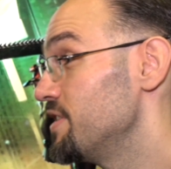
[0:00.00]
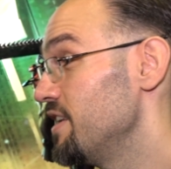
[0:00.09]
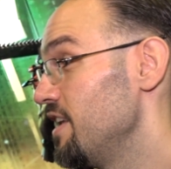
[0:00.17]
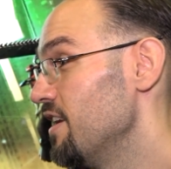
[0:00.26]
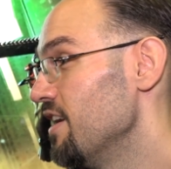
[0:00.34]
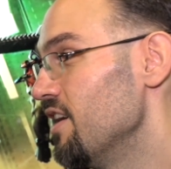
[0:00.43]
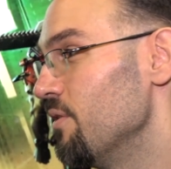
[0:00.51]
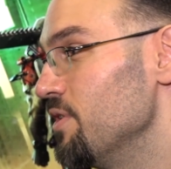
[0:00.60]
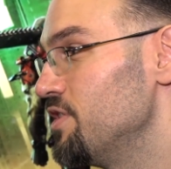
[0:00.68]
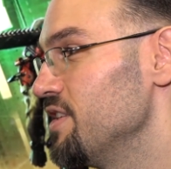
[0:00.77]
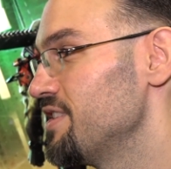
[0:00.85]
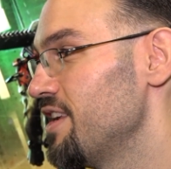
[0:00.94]
City,
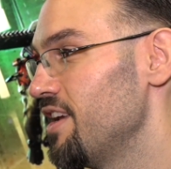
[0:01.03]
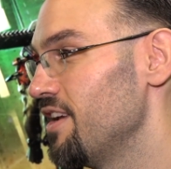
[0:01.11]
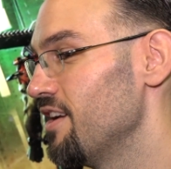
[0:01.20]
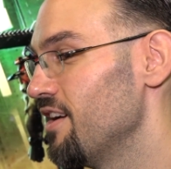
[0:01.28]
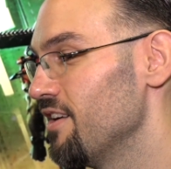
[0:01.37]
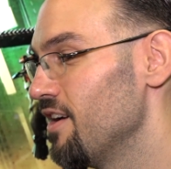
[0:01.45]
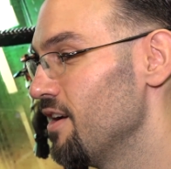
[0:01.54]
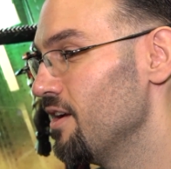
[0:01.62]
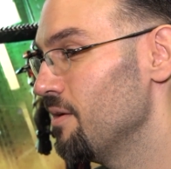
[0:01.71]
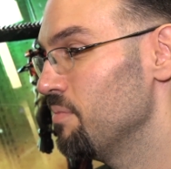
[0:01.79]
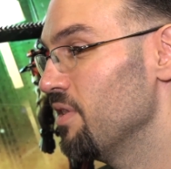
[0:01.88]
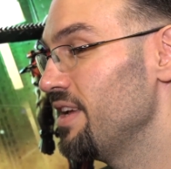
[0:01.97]
which is
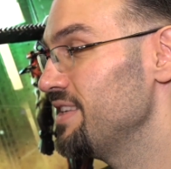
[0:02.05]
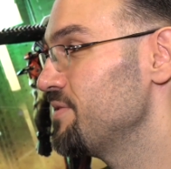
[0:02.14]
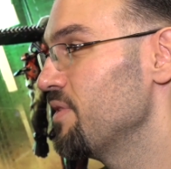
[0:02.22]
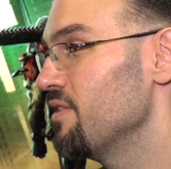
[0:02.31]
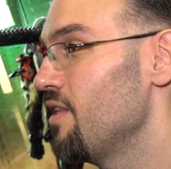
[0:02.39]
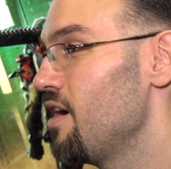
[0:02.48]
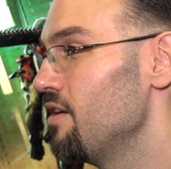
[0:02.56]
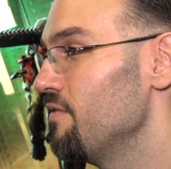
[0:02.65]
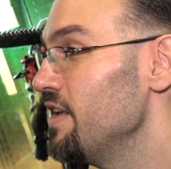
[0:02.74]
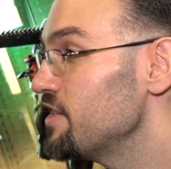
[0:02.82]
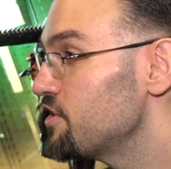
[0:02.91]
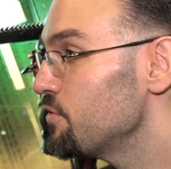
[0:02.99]
a place with a lot
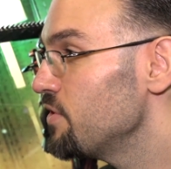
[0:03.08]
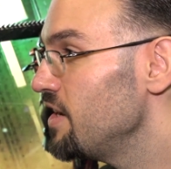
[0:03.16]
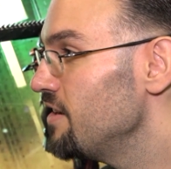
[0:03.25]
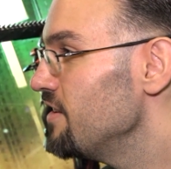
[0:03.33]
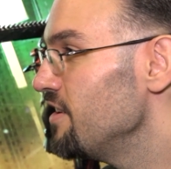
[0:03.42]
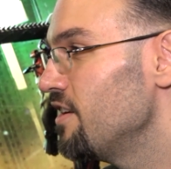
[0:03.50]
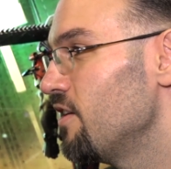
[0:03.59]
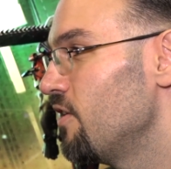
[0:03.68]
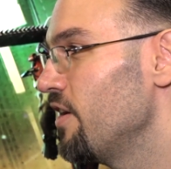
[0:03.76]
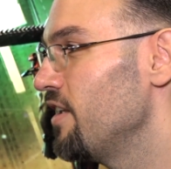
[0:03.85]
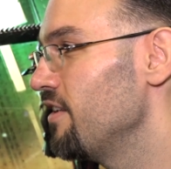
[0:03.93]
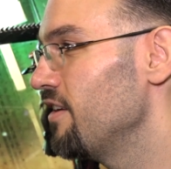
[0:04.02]
of history,
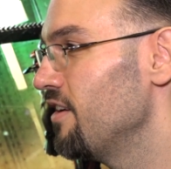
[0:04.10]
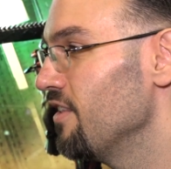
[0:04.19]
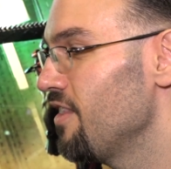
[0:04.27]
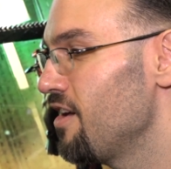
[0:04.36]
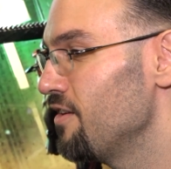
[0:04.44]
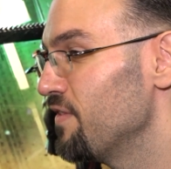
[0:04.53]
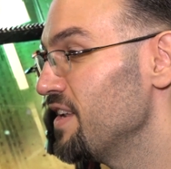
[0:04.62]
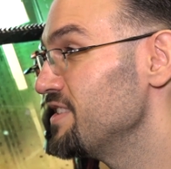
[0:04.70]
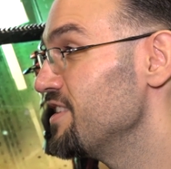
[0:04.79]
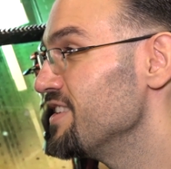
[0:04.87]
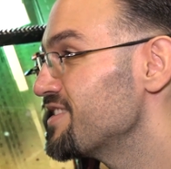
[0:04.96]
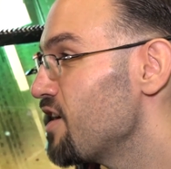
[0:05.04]
and a lot of things
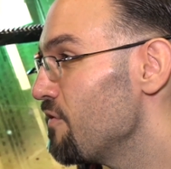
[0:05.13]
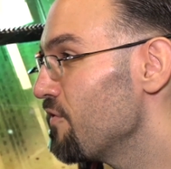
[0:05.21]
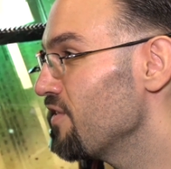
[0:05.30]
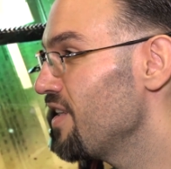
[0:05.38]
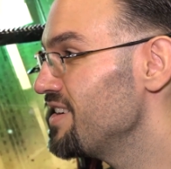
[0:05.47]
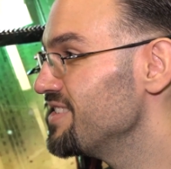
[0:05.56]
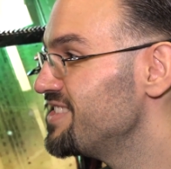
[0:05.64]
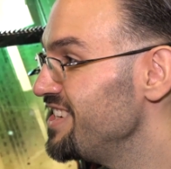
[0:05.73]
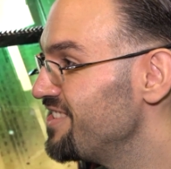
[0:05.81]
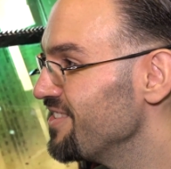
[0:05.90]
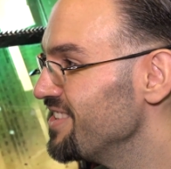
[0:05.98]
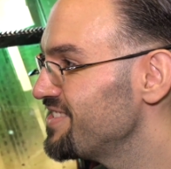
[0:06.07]
to discover, a lot of
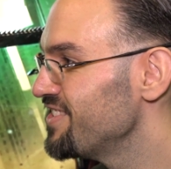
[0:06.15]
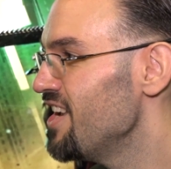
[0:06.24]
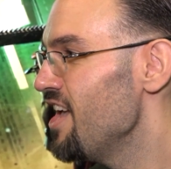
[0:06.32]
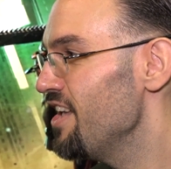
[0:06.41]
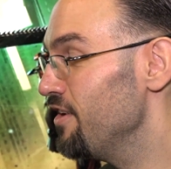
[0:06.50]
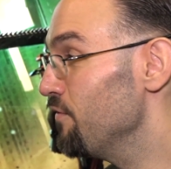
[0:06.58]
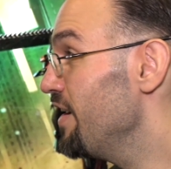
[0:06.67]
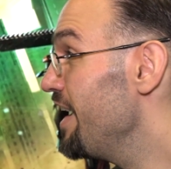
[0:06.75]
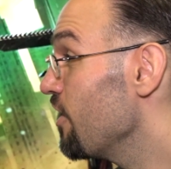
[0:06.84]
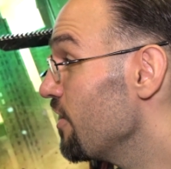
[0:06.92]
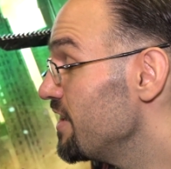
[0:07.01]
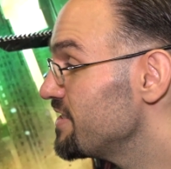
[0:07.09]
secrets, different
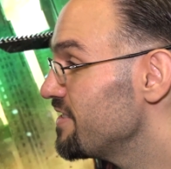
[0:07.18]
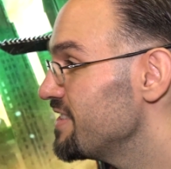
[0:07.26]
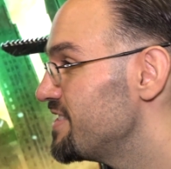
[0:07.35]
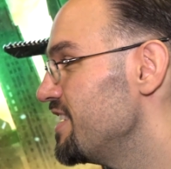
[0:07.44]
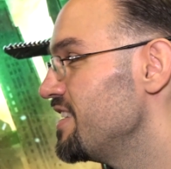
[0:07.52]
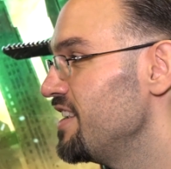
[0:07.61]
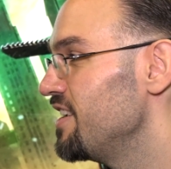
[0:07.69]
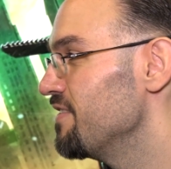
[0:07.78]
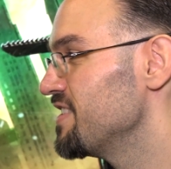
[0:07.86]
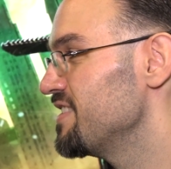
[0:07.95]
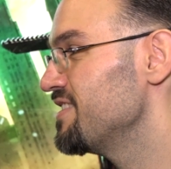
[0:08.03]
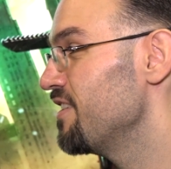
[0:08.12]
areas of the city,
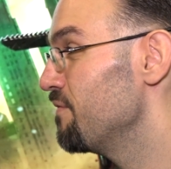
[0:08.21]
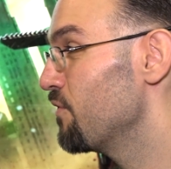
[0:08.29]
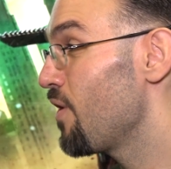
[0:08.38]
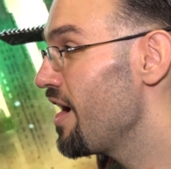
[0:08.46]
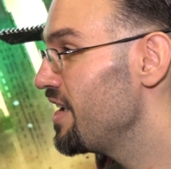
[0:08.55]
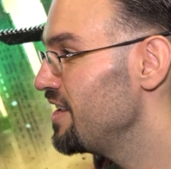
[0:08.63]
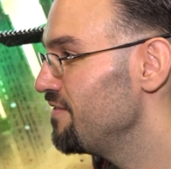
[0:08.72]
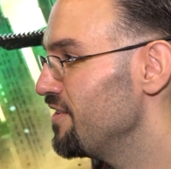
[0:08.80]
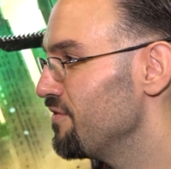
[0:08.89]
gives us a variety of